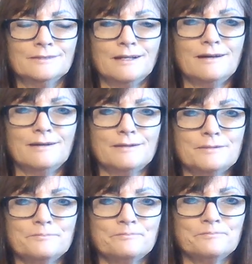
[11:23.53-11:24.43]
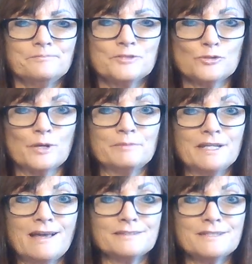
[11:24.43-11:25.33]
um, join me
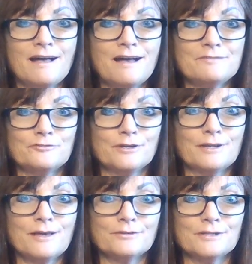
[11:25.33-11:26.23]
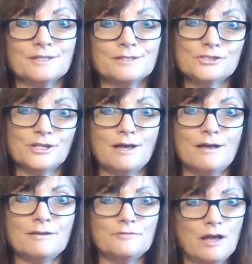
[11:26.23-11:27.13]
next time for another edition
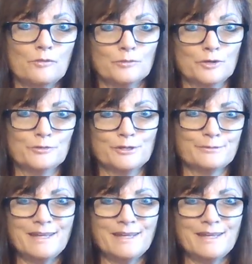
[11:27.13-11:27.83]
of Woo Woo